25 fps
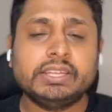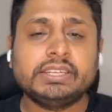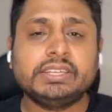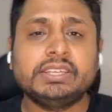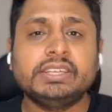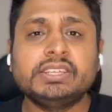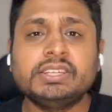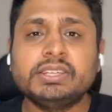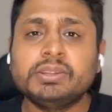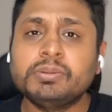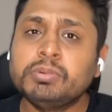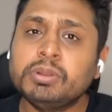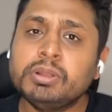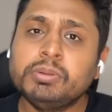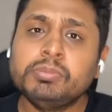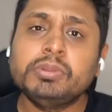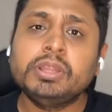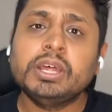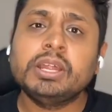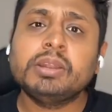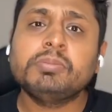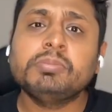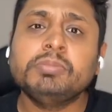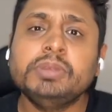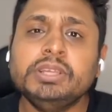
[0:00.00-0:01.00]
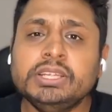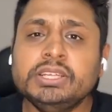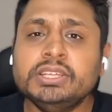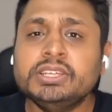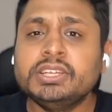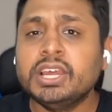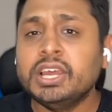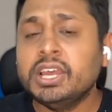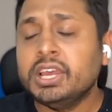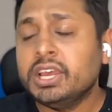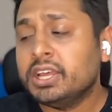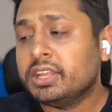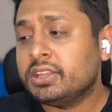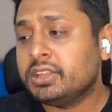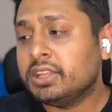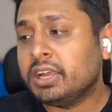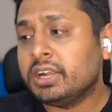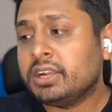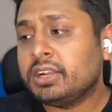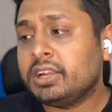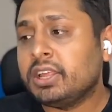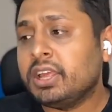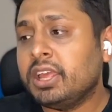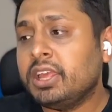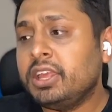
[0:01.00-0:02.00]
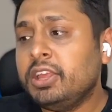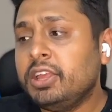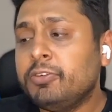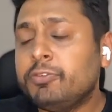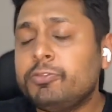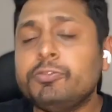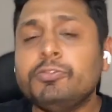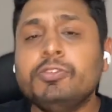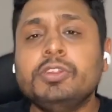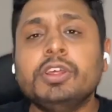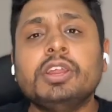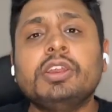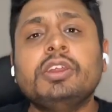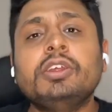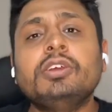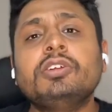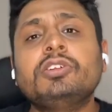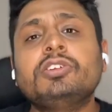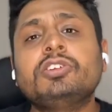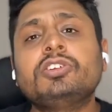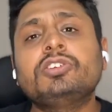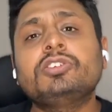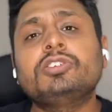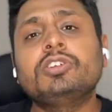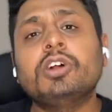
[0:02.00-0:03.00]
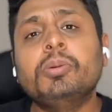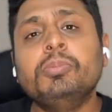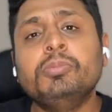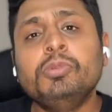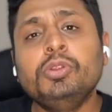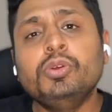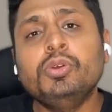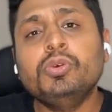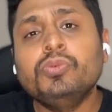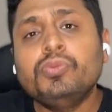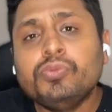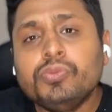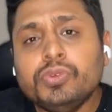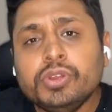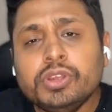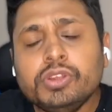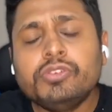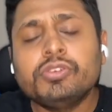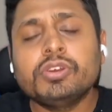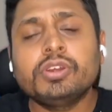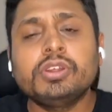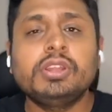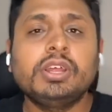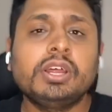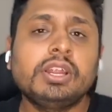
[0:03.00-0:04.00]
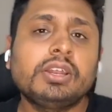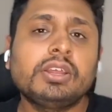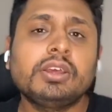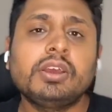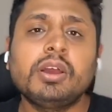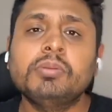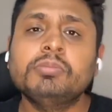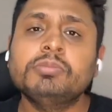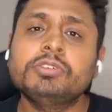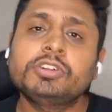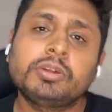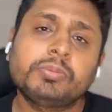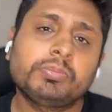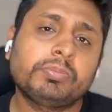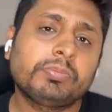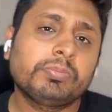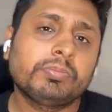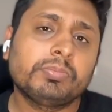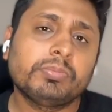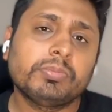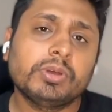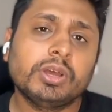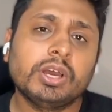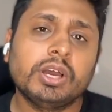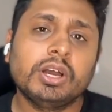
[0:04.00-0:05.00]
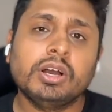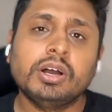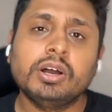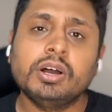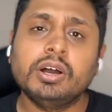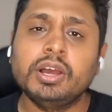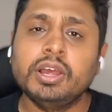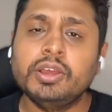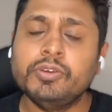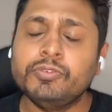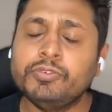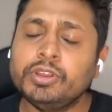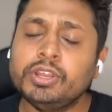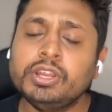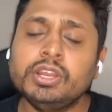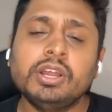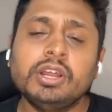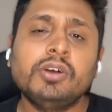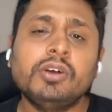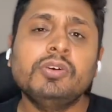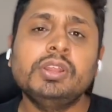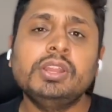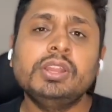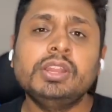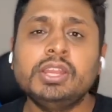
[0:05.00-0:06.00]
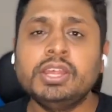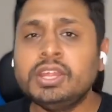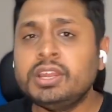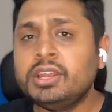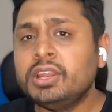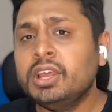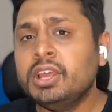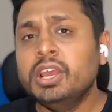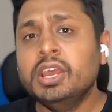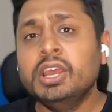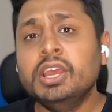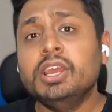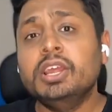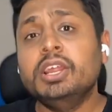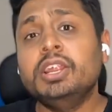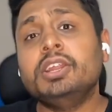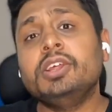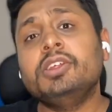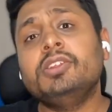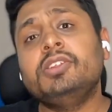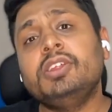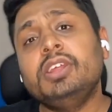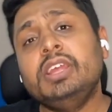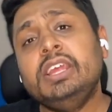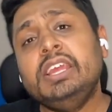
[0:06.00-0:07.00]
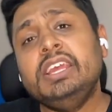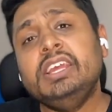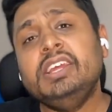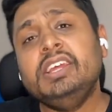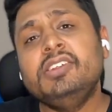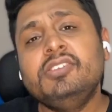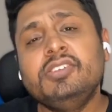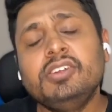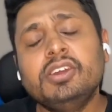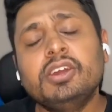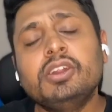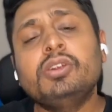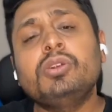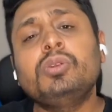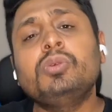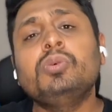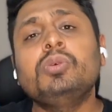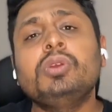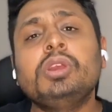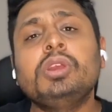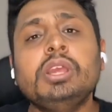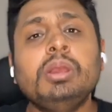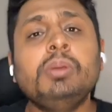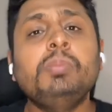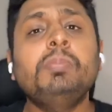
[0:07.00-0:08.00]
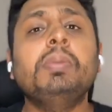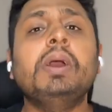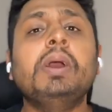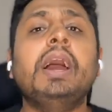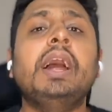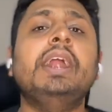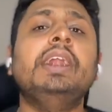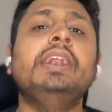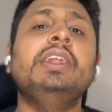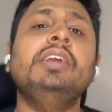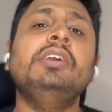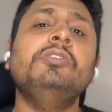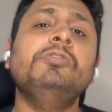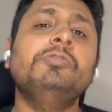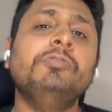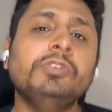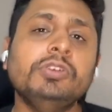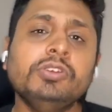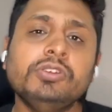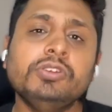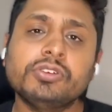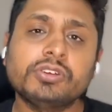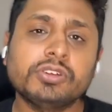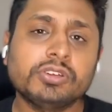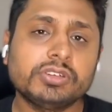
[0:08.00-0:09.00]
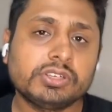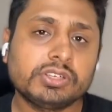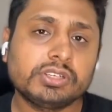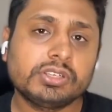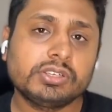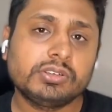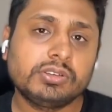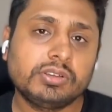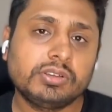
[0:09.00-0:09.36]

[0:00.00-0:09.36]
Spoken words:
extensible, that means that if there is some new feature that comes up every now and then, it is easier to keep adding features.